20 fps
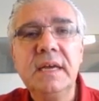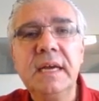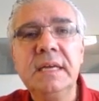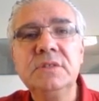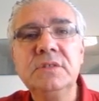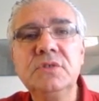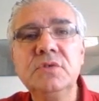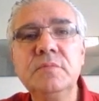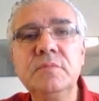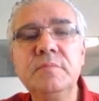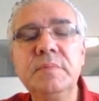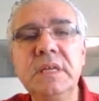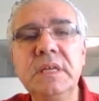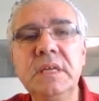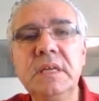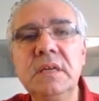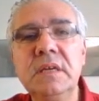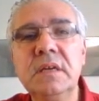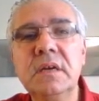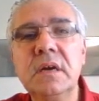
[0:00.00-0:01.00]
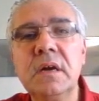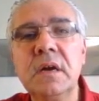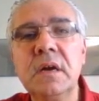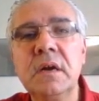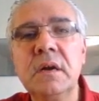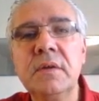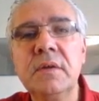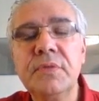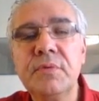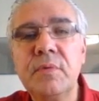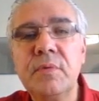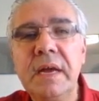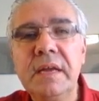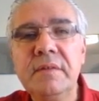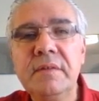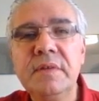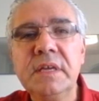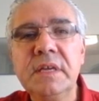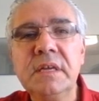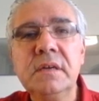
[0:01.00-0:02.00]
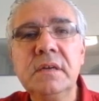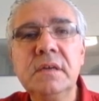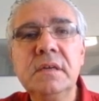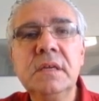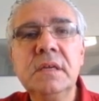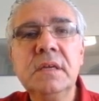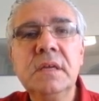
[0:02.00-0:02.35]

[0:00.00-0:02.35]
and to be thriving,